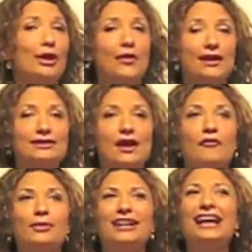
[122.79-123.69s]
and all that
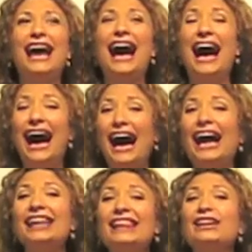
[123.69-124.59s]
stuff, but
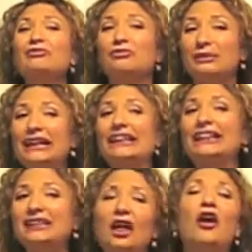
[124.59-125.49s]
I
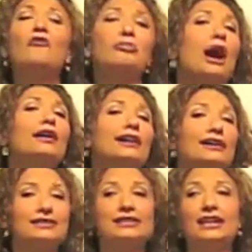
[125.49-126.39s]
really love
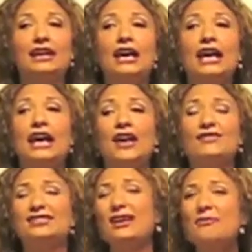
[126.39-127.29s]
products. Like,
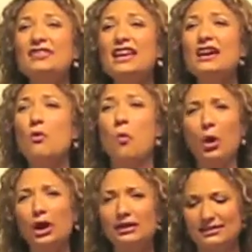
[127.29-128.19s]
if something
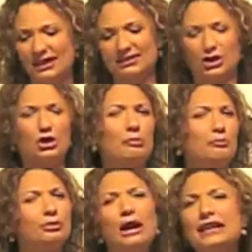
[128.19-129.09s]
works and it's a good
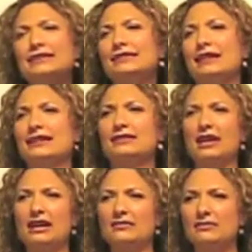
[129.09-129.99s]
price and
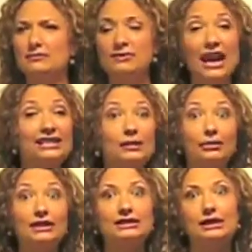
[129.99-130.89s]
it takes the
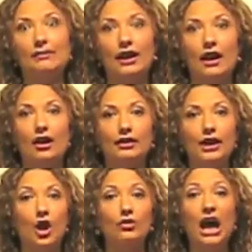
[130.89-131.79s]
place of something I already
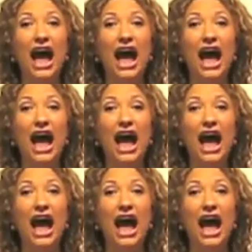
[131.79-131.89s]
own,